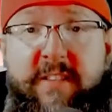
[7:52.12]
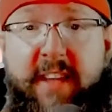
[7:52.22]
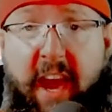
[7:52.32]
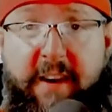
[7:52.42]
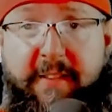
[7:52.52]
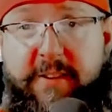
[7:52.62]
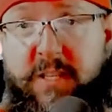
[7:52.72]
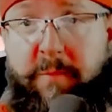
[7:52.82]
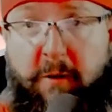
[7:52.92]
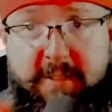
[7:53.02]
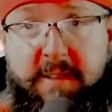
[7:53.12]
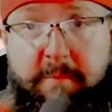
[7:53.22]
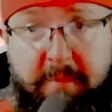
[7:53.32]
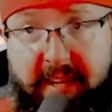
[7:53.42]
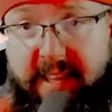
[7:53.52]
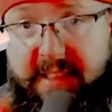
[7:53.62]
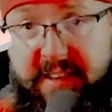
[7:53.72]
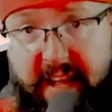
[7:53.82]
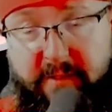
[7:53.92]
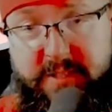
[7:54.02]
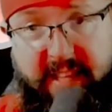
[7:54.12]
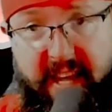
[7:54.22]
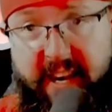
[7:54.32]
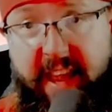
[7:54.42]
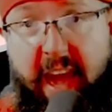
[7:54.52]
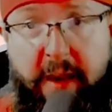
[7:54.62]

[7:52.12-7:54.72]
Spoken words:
Adder they're supposed to meet in the devil's den, and Adder